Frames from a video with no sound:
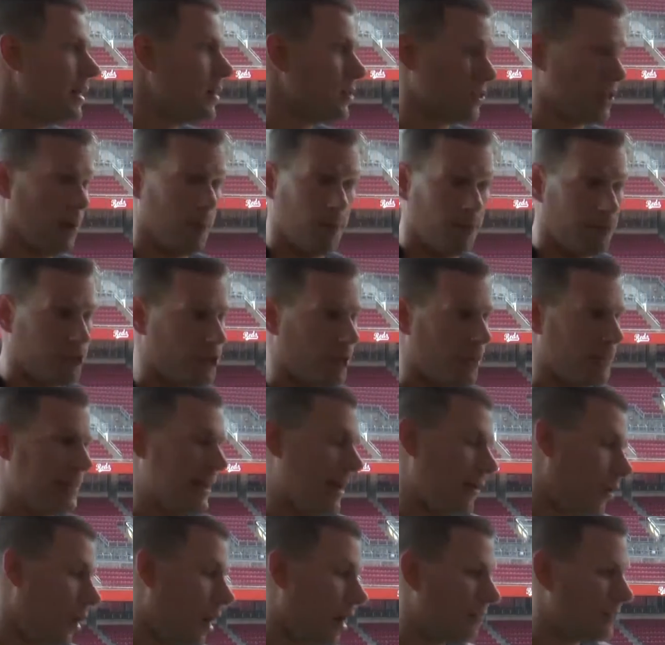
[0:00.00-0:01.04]
Some have shut
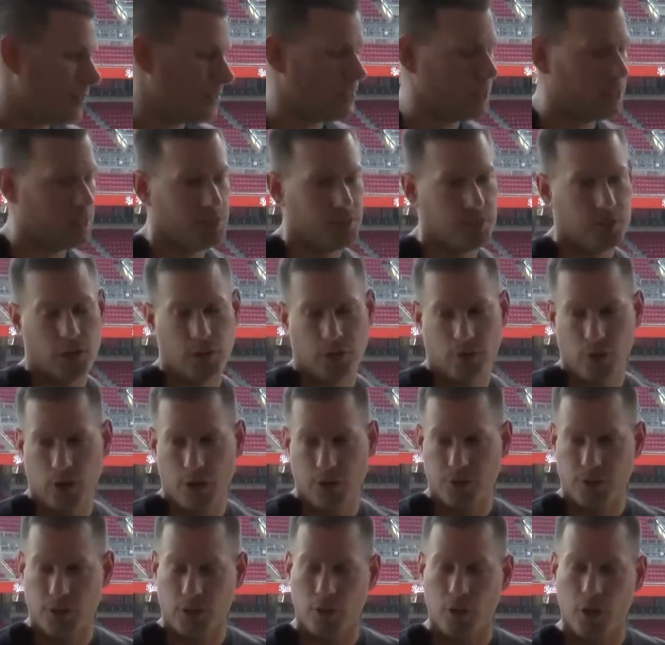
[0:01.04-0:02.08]
down offices across
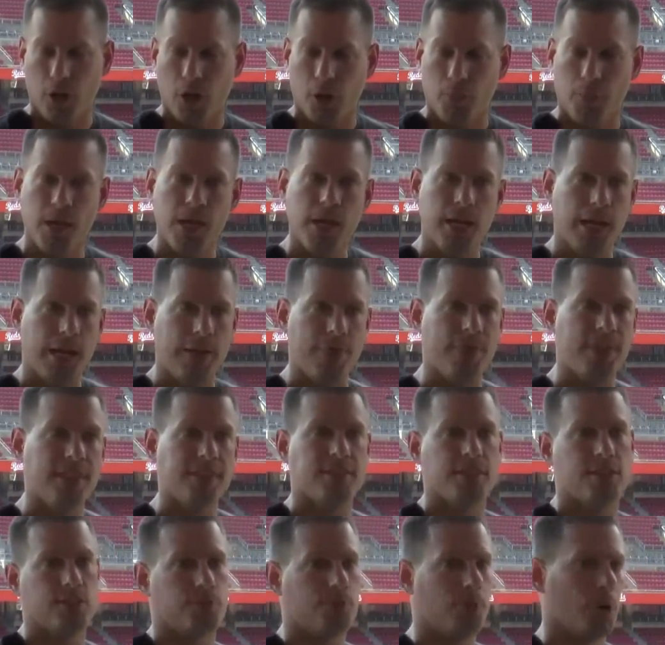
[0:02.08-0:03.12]
the globe. And this
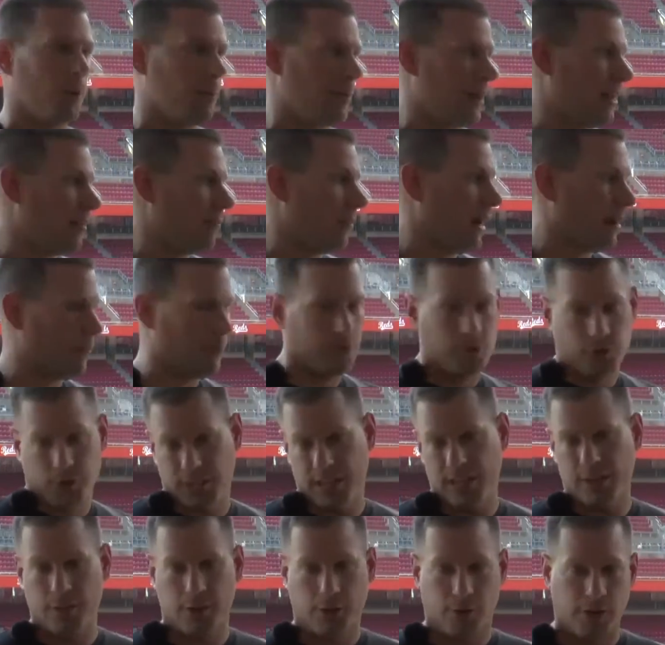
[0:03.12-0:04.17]
is permanent, right? We're
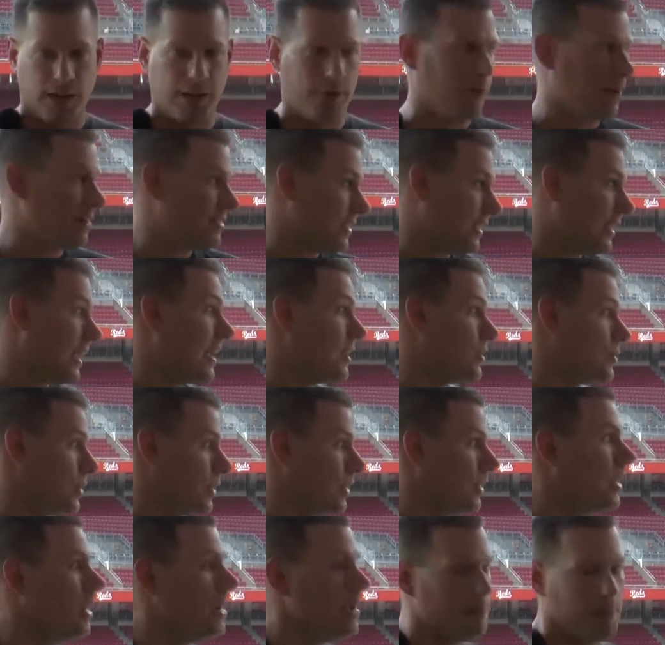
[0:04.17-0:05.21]
seeing the great
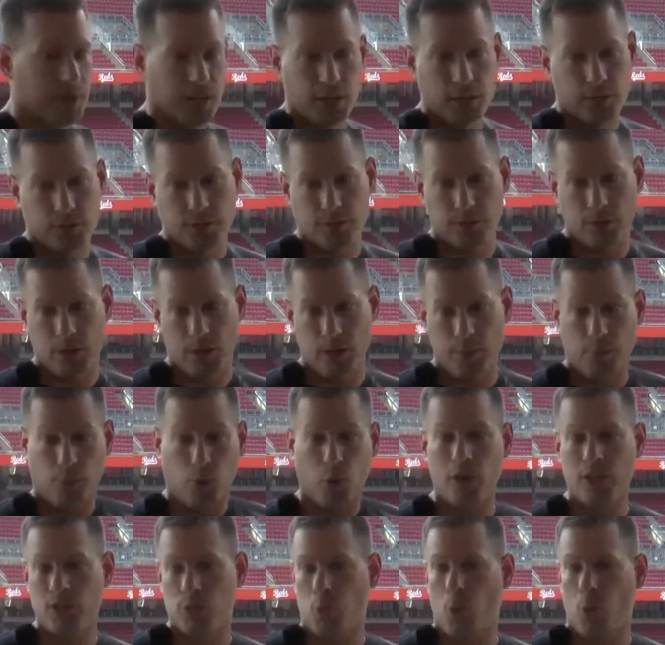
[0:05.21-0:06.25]
resignation because employees